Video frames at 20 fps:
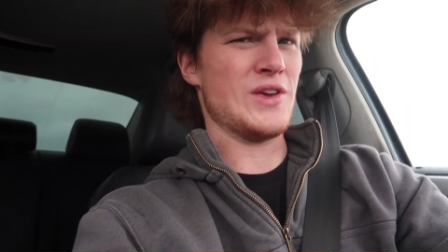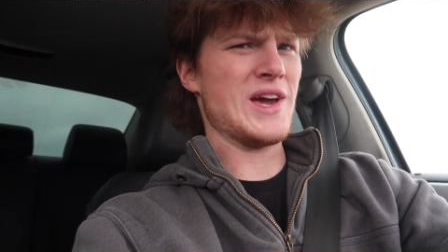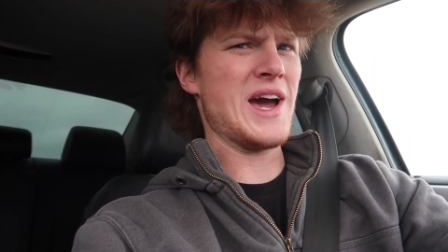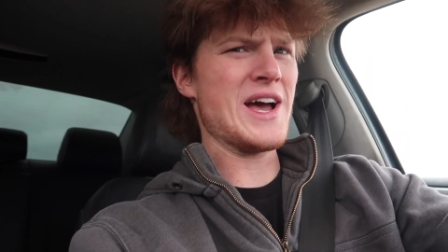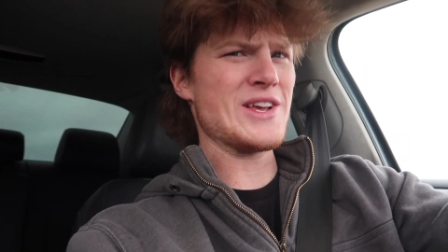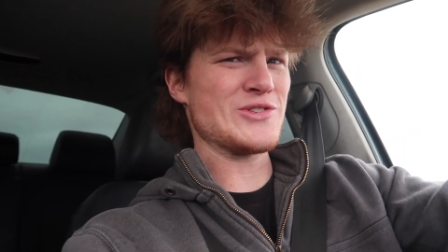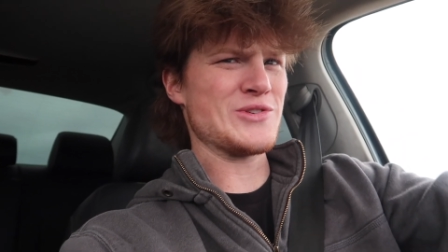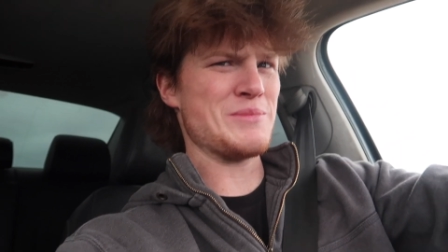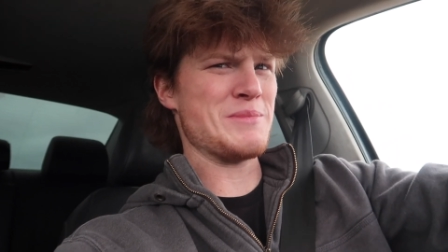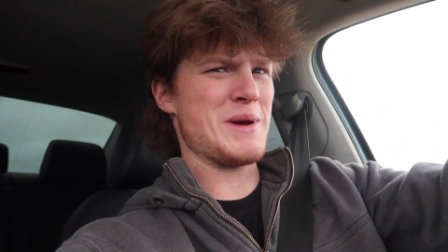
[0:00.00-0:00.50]
You
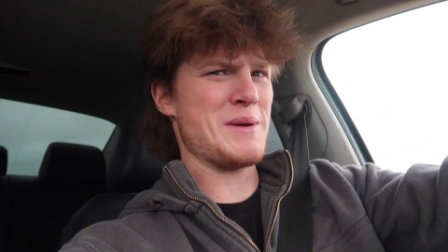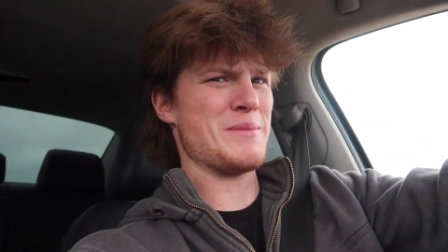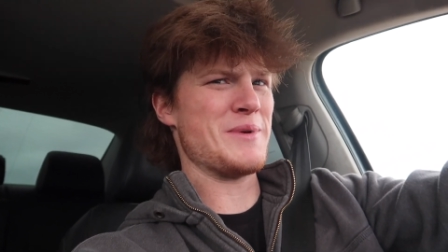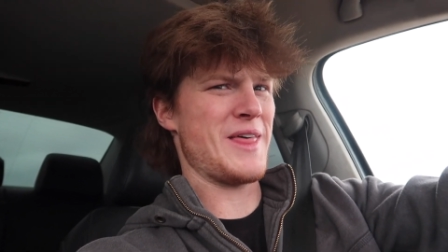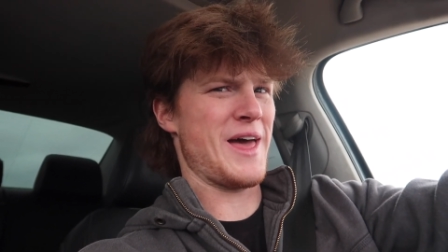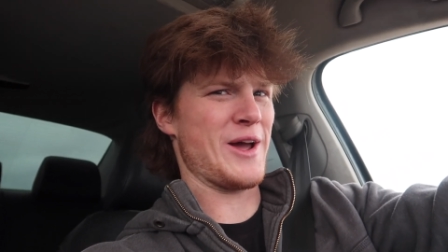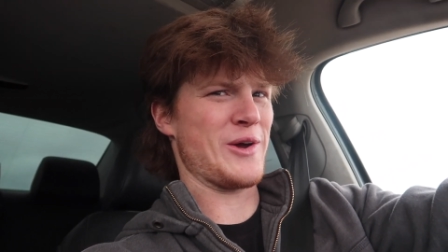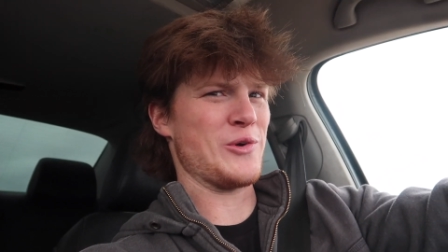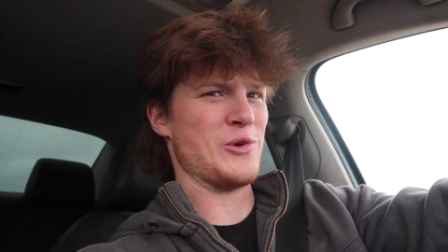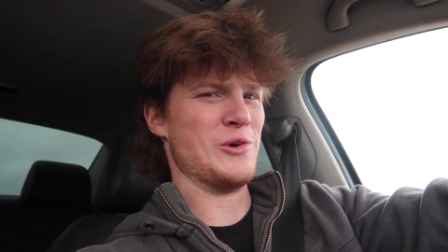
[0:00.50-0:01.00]
guys remember
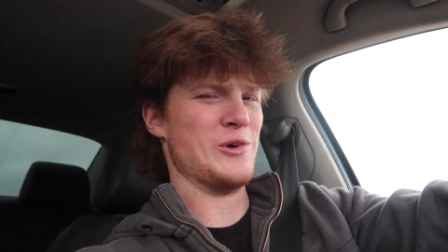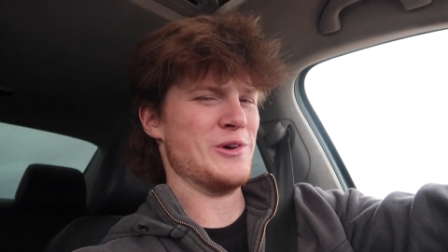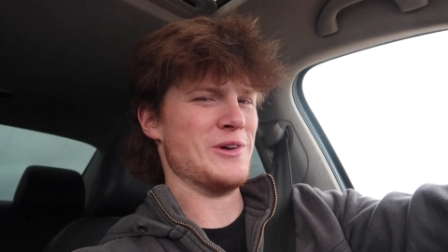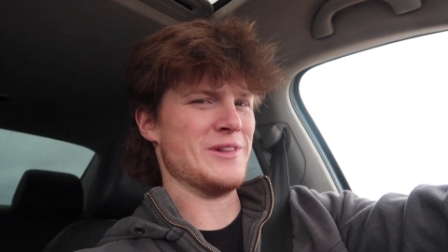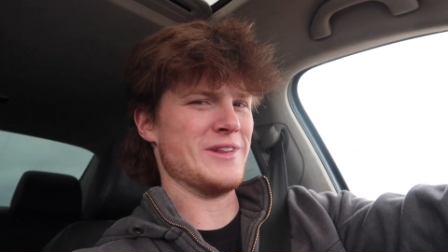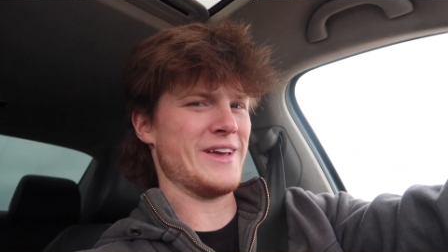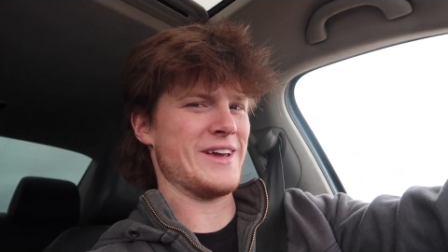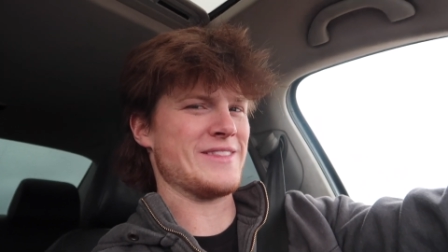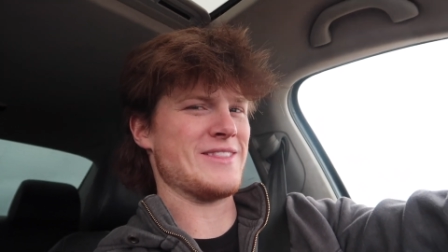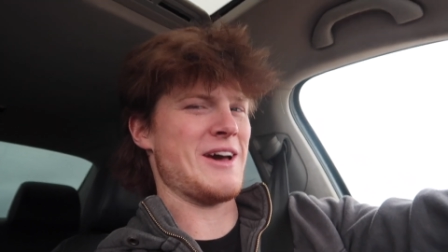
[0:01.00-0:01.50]
that
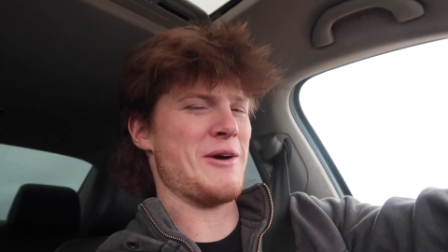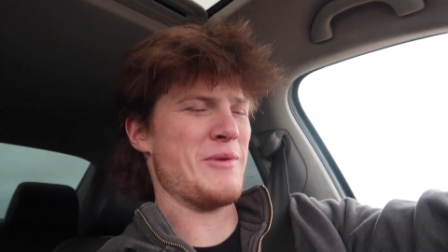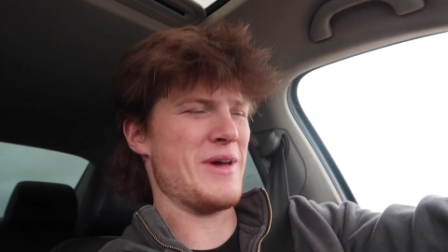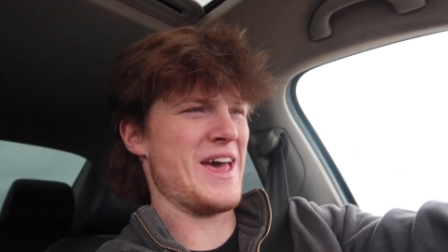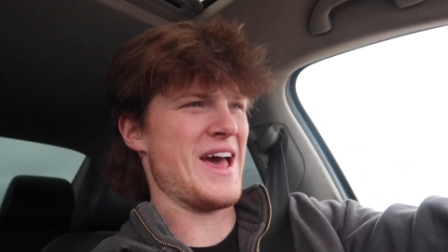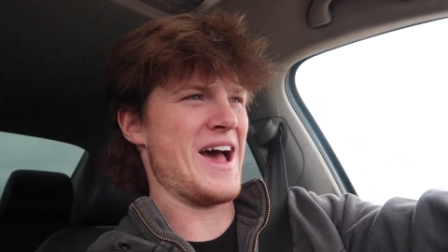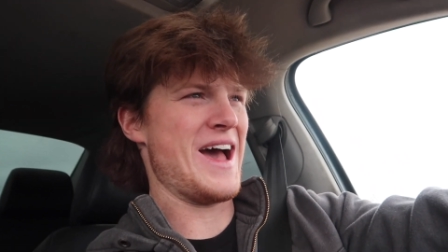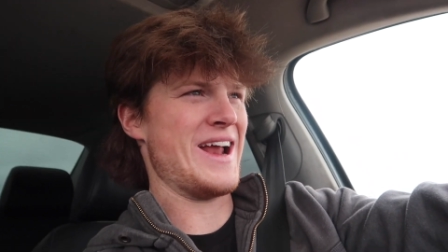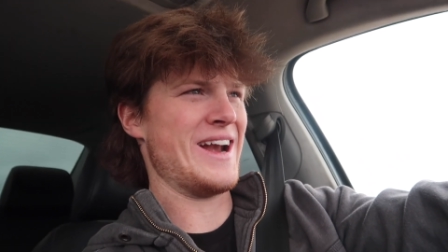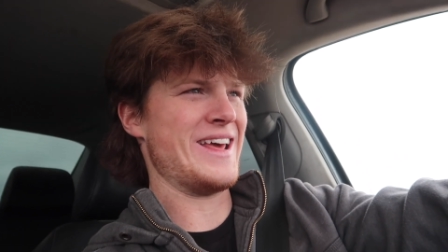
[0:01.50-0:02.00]
coolant leak that we
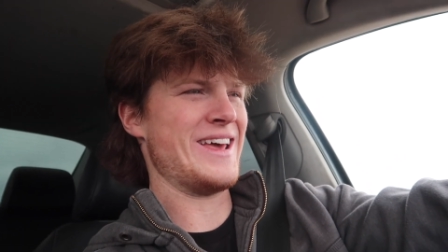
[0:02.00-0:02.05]
had?